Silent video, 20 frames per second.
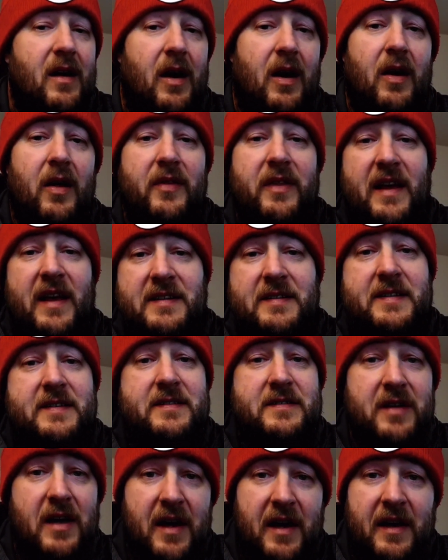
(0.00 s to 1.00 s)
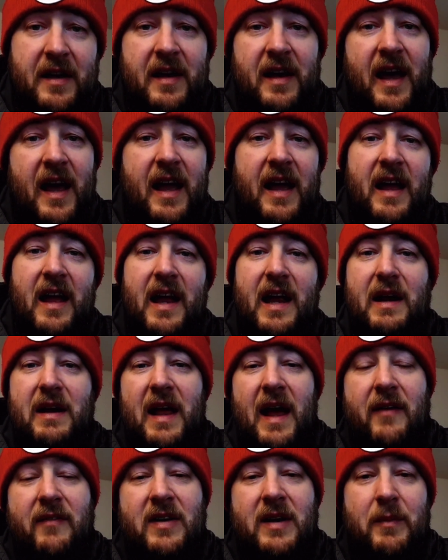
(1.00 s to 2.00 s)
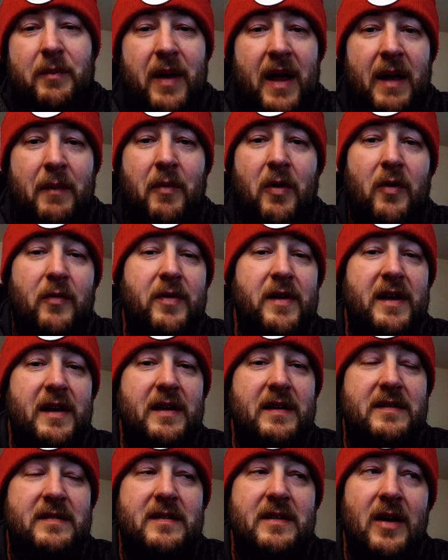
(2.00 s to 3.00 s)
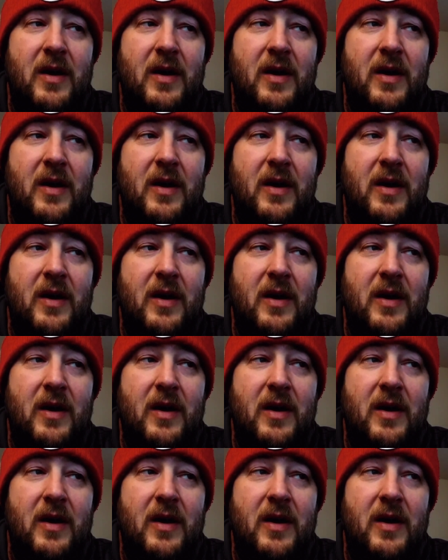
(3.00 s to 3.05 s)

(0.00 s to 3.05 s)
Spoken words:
oh, they suck, I hate having to pay more fees.